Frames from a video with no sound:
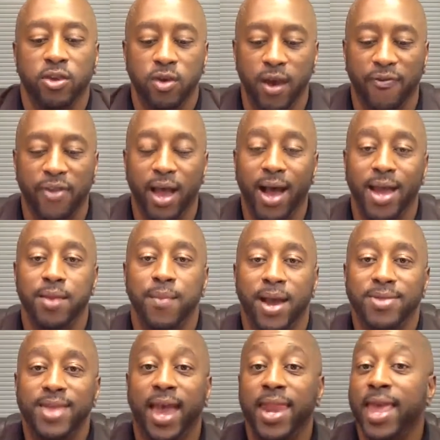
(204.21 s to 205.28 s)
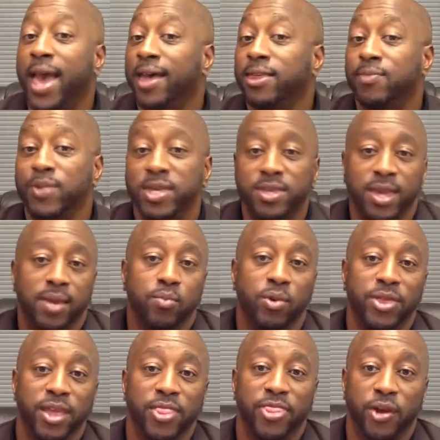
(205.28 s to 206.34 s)
You have to itemize that, and it has to be sent
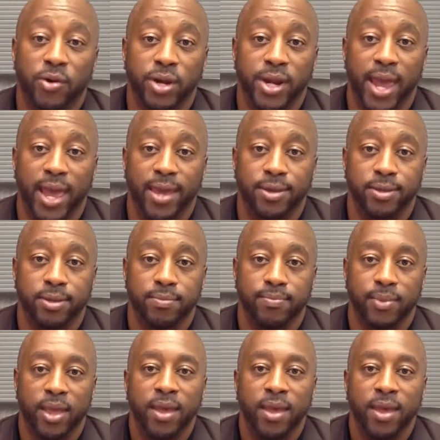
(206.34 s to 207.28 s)
within 30 days.